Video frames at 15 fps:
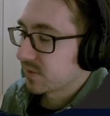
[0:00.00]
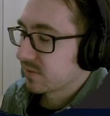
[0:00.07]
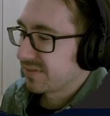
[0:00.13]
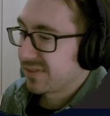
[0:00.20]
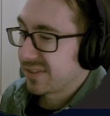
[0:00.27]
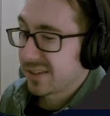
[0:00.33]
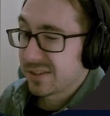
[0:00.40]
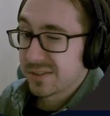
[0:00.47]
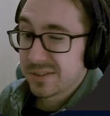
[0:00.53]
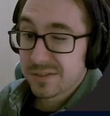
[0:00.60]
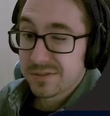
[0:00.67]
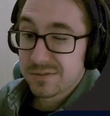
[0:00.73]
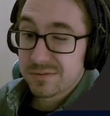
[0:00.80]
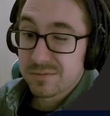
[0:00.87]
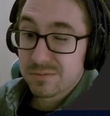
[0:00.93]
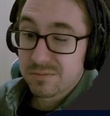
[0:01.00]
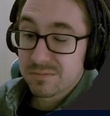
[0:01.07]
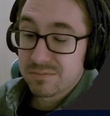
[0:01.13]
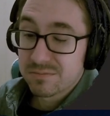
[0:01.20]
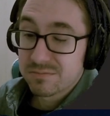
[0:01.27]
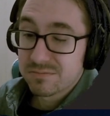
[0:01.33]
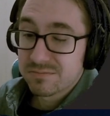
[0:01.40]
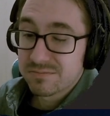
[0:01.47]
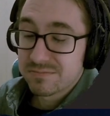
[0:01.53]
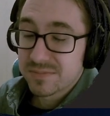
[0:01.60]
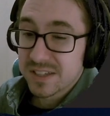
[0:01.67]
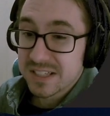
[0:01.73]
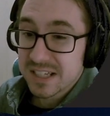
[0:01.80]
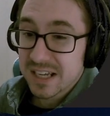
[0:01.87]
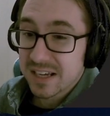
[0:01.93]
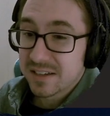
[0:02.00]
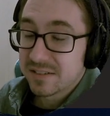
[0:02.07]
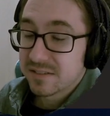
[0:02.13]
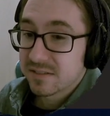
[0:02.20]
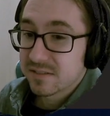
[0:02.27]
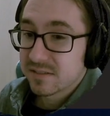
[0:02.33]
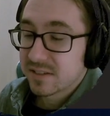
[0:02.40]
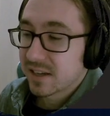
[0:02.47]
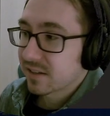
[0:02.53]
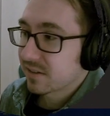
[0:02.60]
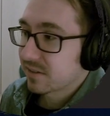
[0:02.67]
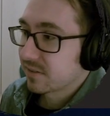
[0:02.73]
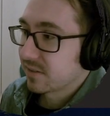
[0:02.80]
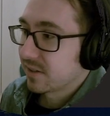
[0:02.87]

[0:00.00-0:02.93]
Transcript: Field of the Dead deck